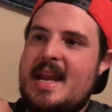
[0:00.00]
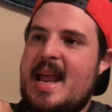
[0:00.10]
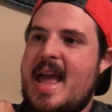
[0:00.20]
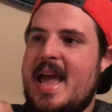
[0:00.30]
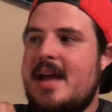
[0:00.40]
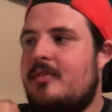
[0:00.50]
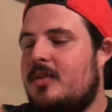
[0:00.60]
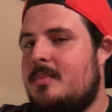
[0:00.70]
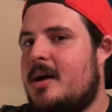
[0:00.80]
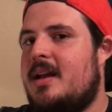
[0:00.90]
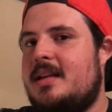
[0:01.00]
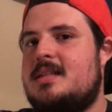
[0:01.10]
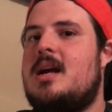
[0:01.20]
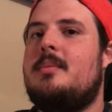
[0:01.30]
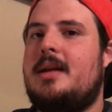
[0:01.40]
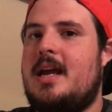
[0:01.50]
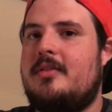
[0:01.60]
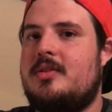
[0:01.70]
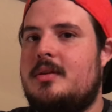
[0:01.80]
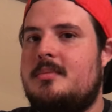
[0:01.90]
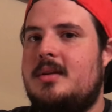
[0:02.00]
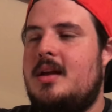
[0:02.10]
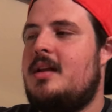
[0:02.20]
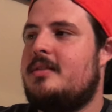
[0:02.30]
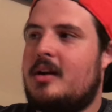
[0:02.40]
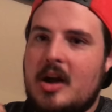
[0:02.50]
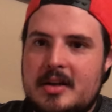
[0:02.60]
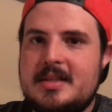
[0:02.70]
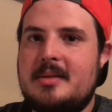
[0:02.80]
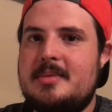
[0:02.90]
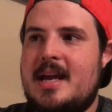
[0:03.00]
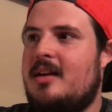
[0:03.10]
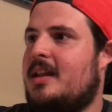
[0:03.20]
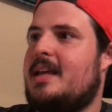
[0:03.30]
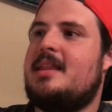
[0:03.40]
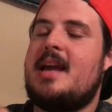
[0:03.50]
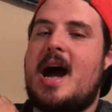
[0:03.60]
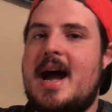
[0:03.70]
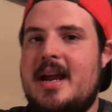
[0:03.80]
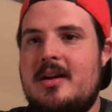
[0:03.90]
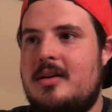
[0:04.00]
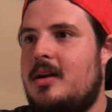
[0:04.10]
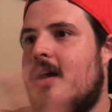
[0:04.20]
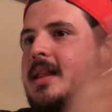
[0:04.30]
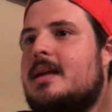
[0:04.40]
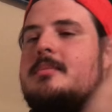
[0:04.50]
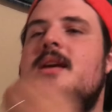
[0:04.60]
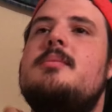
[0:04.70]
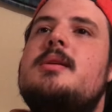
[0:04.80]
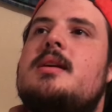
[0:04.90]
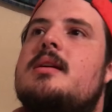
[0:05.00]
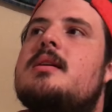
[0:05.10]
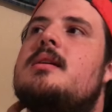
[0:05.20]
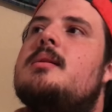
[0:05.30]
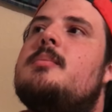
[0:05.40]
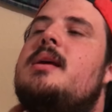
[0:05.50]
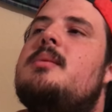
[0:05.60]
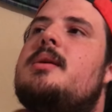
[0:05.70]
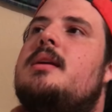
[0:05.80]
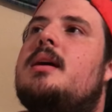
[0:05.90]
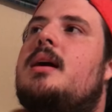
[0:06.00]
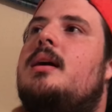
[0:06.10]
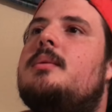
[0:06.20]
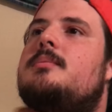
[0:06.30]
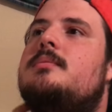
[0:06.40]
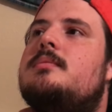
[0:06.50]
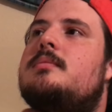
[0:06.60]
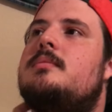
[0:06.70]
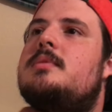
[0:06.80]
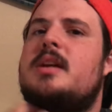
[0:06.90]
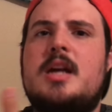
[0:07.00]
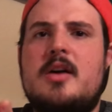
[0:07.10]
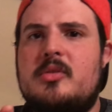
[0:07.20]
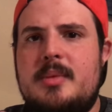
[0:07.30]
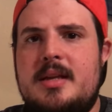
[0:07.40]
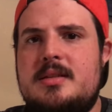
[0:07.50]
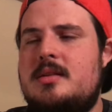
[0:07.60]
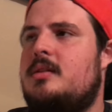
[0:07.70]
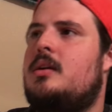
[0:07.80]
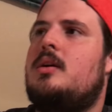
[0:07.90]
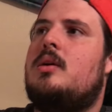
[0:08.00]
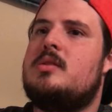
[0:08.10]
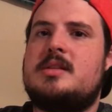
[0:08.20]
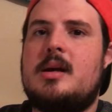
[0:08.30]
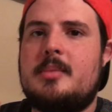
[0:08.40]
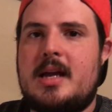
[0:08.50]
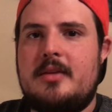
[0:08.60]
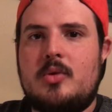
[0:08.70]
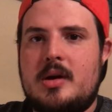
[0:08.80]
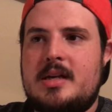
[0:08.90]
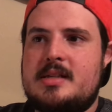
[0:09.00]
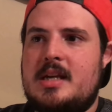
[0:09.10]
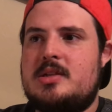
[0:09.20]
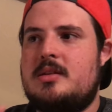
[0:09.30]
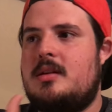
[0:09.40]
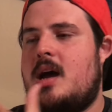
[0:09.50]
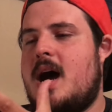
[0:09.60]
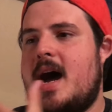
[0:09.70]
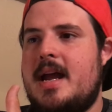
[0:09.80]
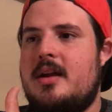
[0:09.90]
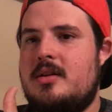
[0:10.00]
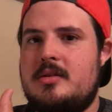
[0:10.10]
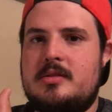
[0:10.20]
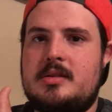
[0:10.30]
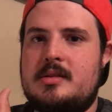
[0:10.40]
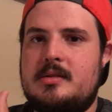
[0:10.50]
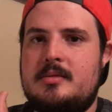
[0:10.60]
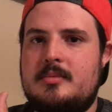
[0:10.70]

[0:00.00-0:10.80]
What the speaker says: and everybody's coming after him. They're hunting him down. Like, they hire, like, maybe the government or some kind of organization hires